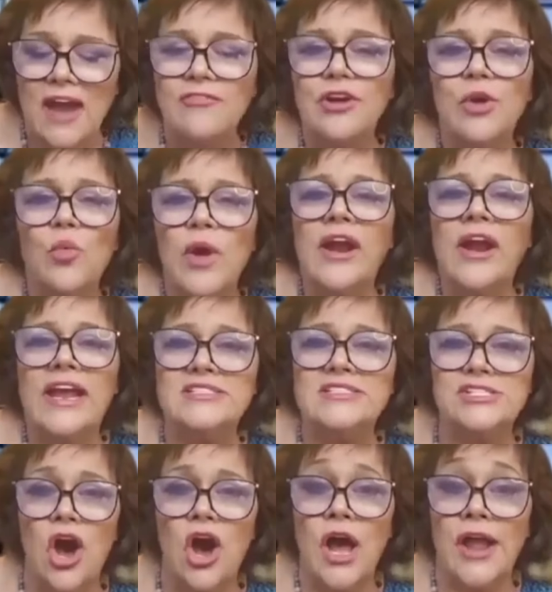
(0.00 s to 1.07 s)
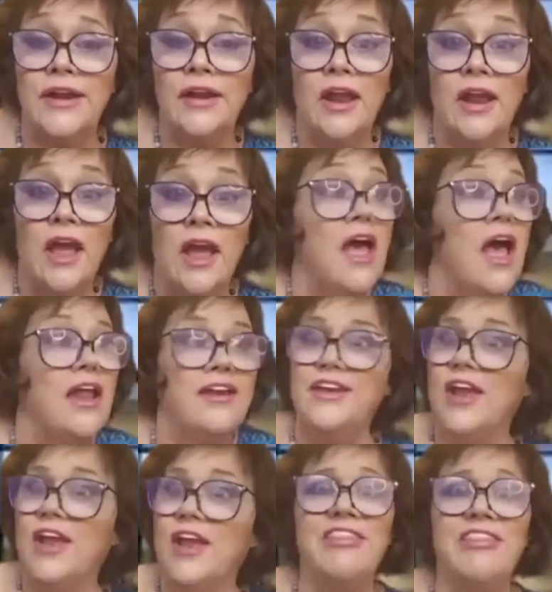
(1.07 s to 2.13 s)
Everywhere he's gone,
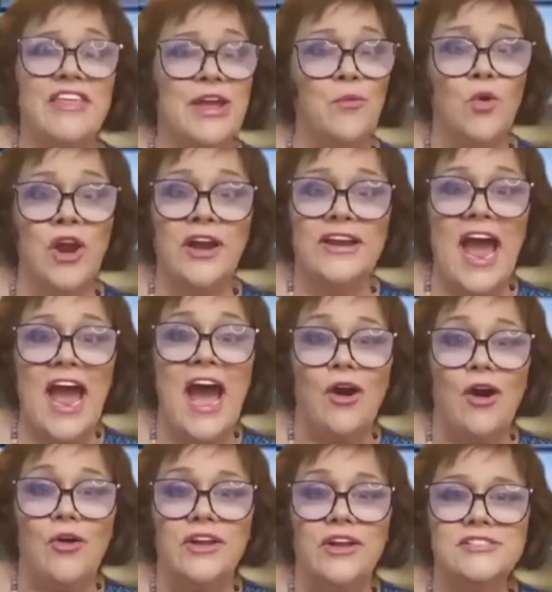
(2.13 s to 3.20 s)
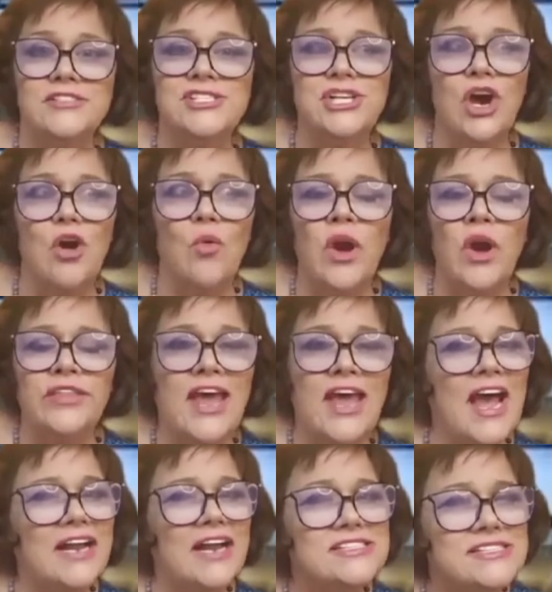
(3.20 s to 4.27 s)
nothing worked out. So
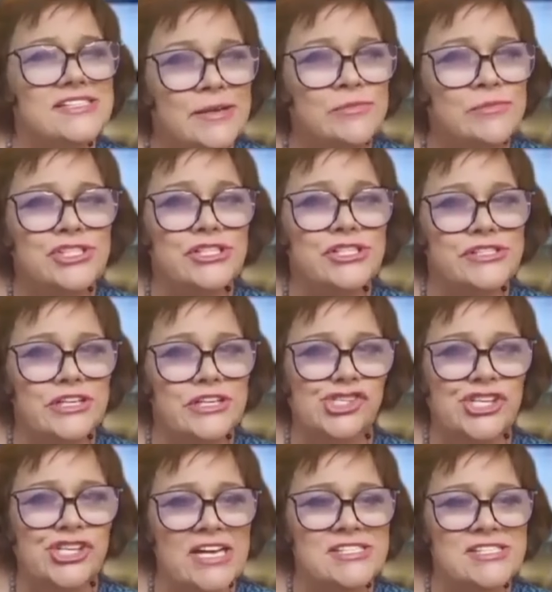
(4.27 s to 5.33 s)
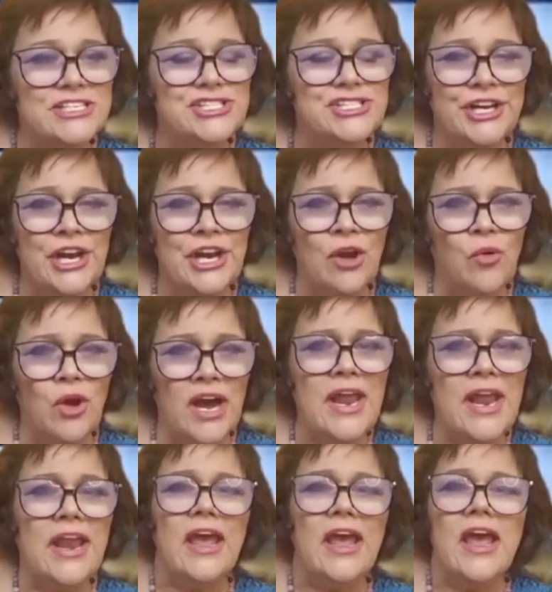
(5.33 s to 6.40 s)
what that seems to suggest is, you know
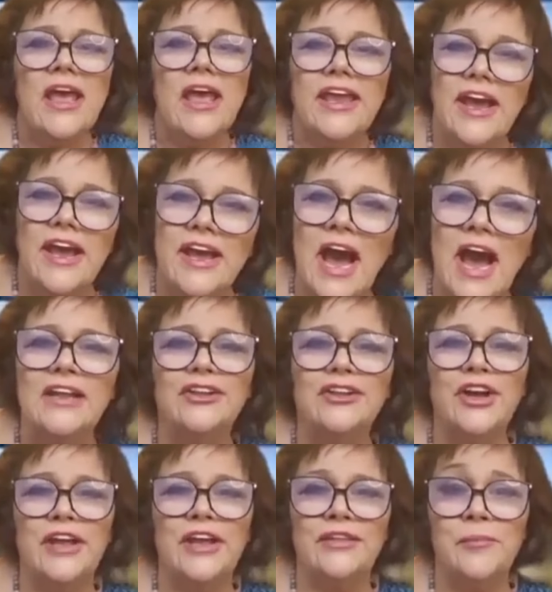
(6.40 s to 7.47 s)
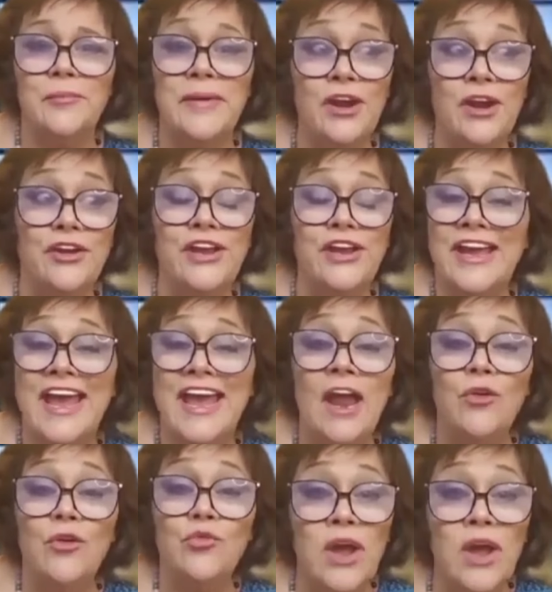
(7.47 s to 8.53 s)
what? You got to look in the mirror. You
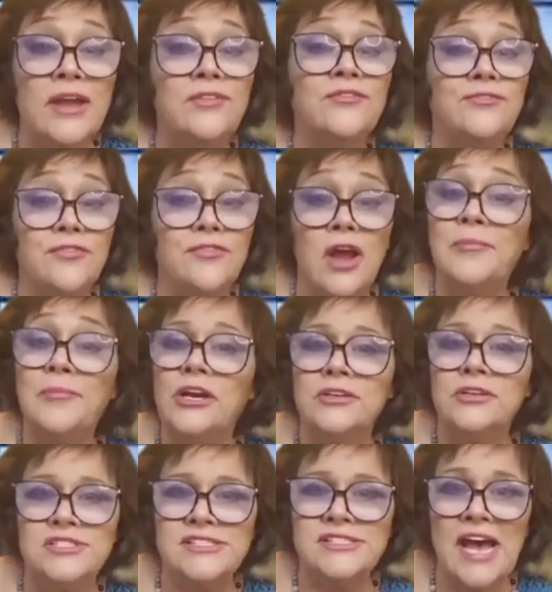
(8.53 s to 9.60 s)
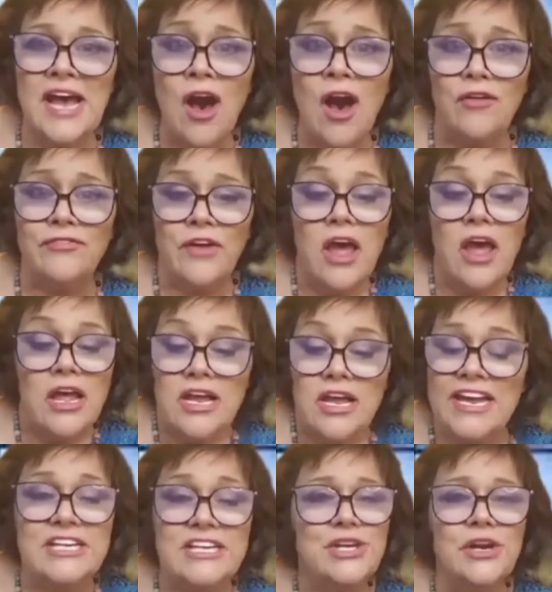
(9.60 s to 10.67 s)
can't run from yourself.
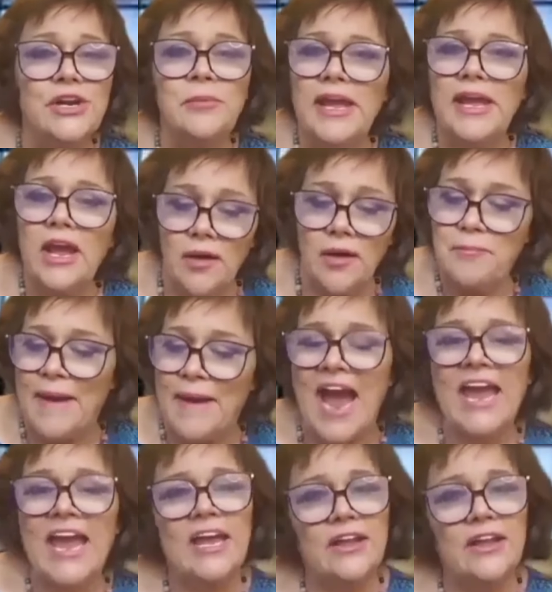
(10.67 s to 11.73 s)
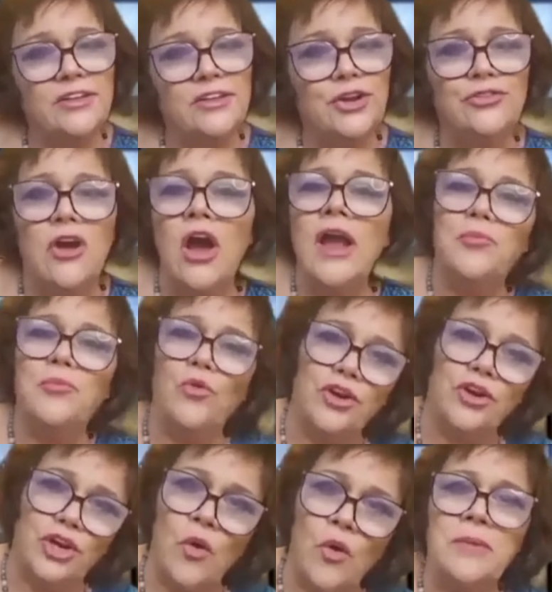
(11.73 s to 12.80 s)
He's going to be back at the drawing
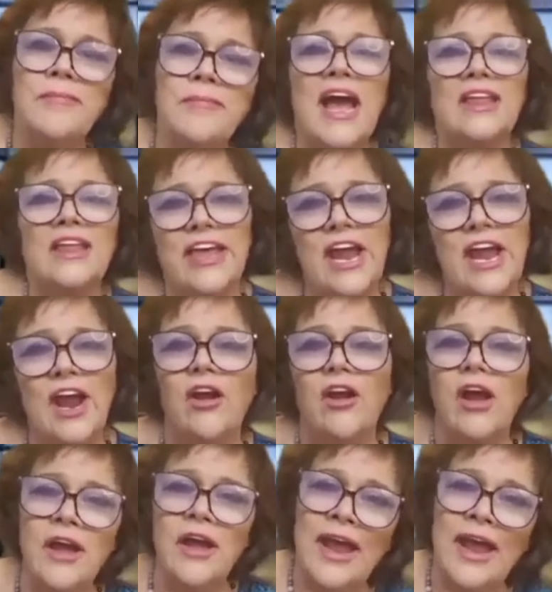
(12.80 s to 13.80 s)
board, going back there,